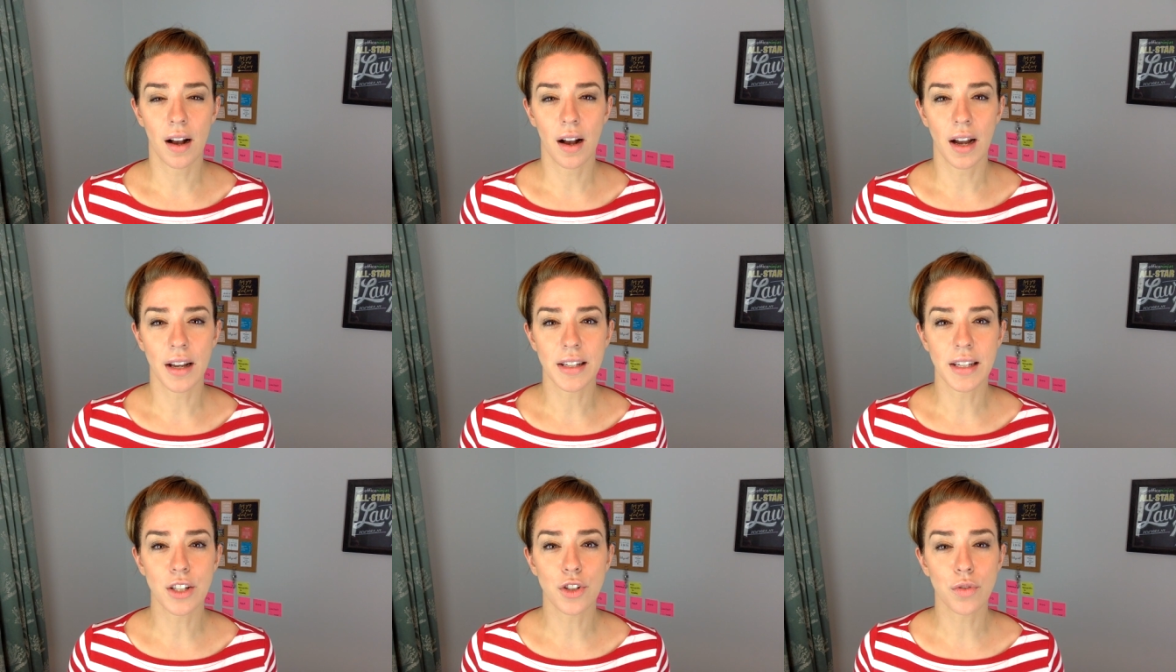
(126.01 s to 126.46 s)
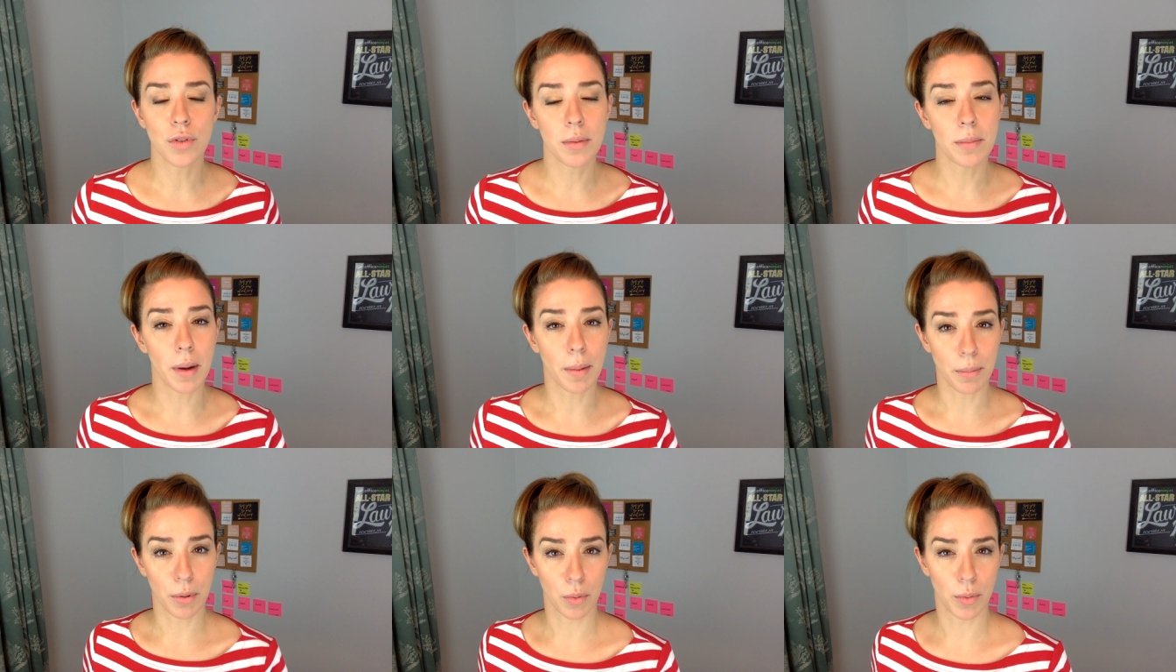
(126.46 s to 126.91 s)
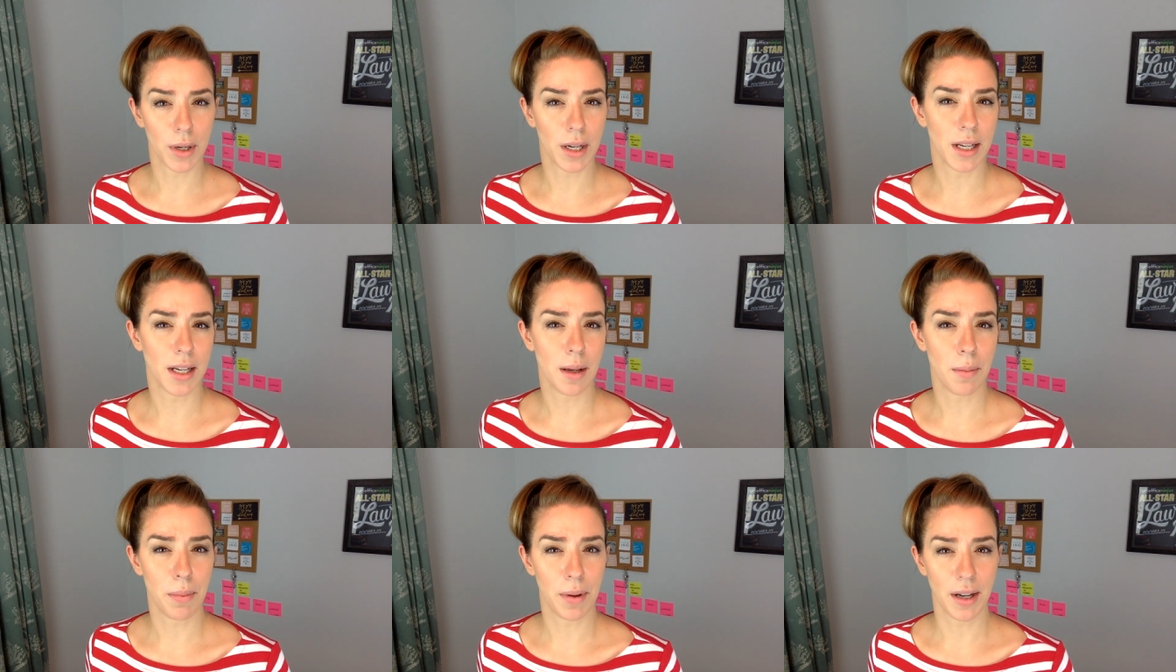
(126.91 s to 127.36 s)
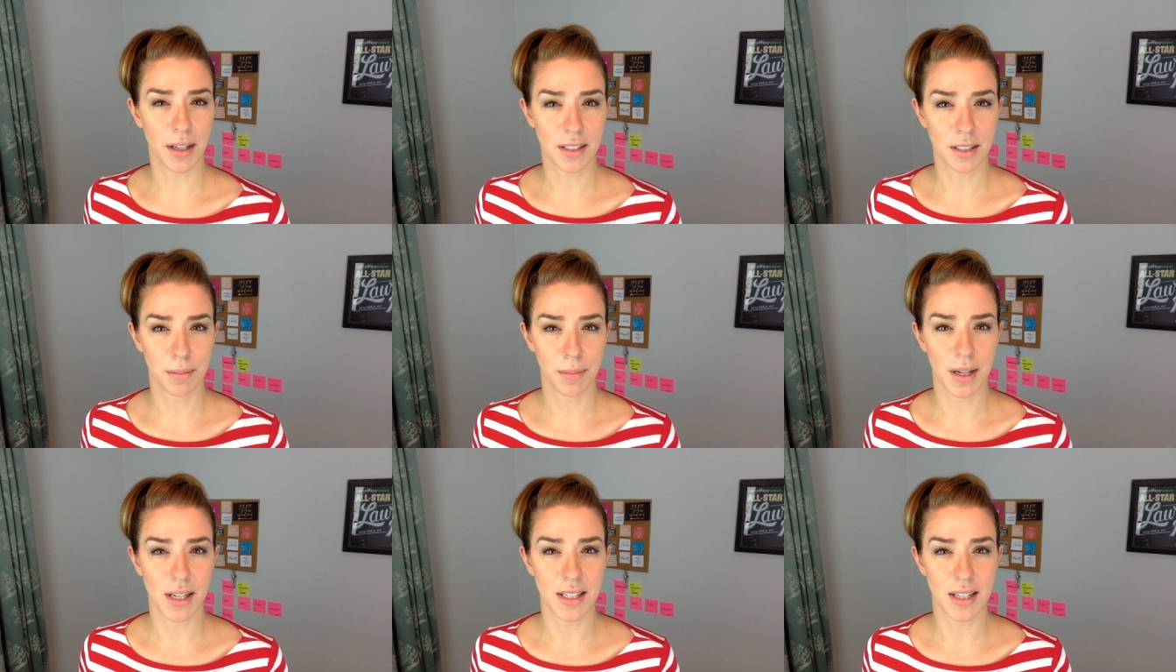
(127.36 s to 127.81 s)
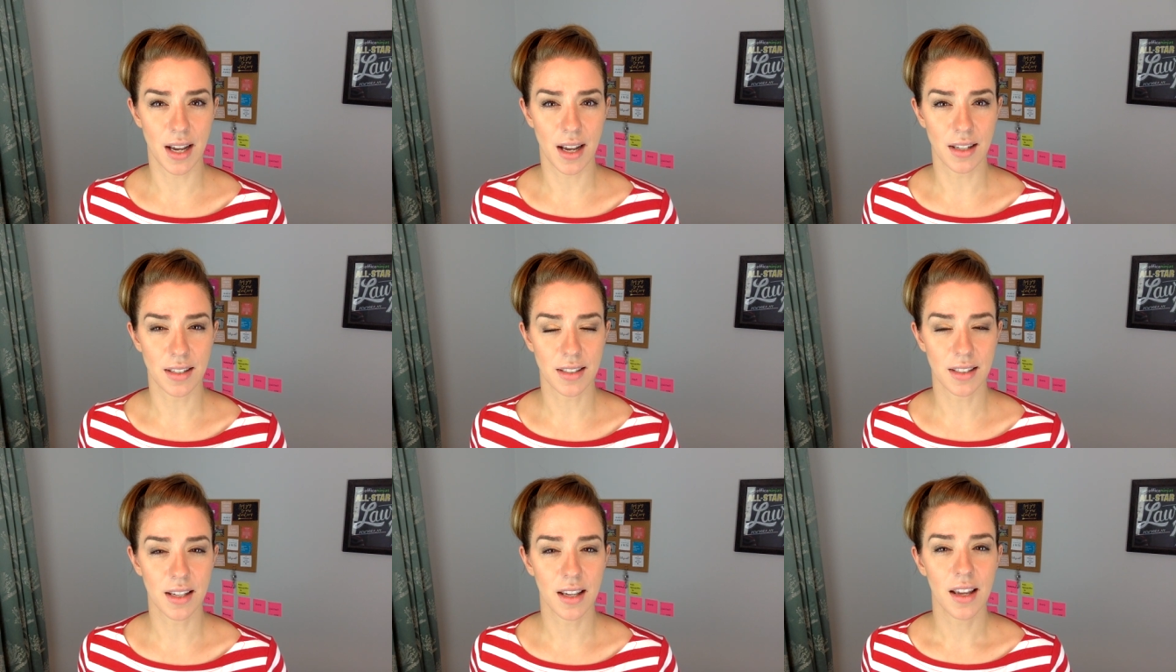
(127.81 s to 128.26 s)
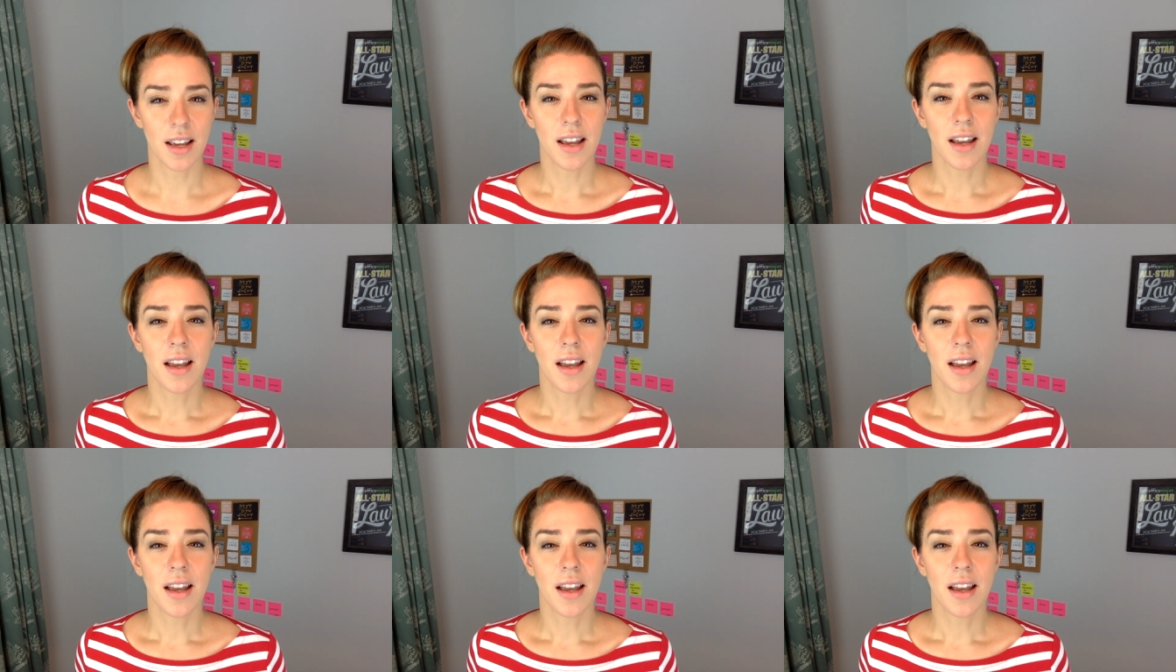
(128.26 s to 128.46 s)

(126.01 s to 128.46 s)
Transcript: I need to remember when I get back to my desk.